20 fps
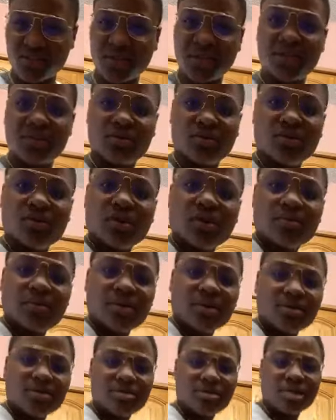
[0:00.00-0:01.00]
to it, you know what I
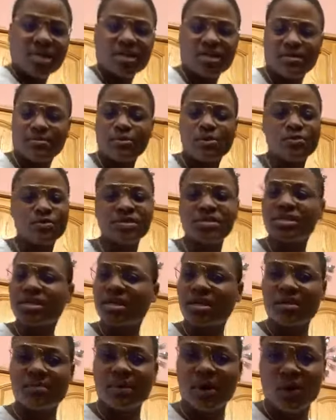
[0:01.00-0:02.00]
mean? I'm always
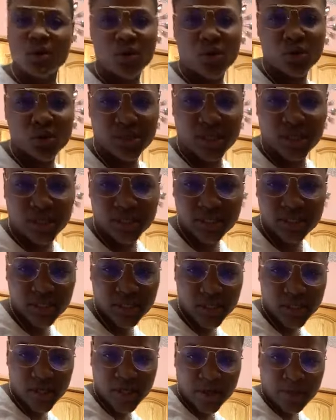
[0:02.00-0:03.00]
thinking about all of
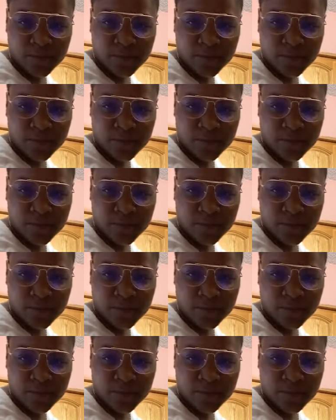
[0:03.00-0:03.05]
this.